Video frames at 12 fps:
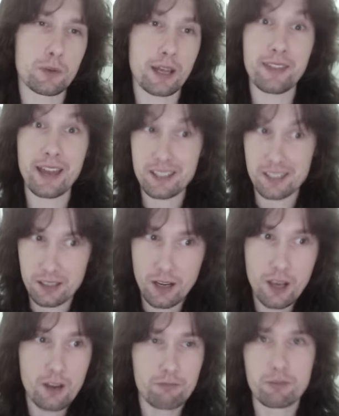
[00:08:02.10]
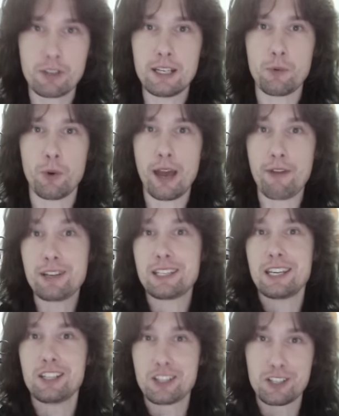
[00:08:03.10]
And that's really what every
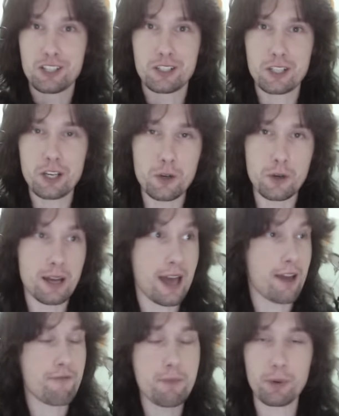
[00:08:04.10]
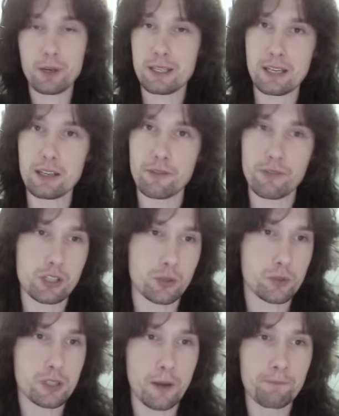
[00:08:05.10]
teacher should do. Everybody's individual.
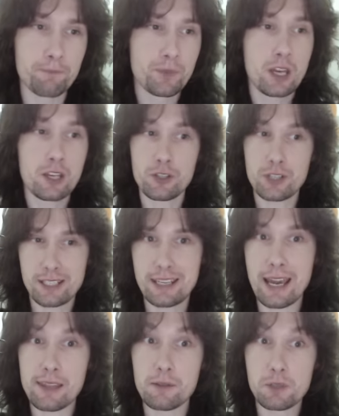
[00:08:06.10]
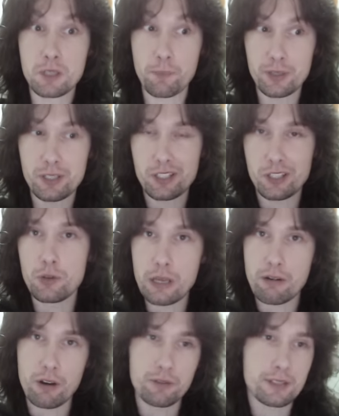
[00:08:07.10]
So you just get them to pursue
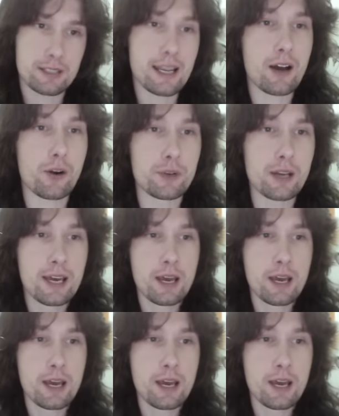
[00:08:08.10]
their own sound.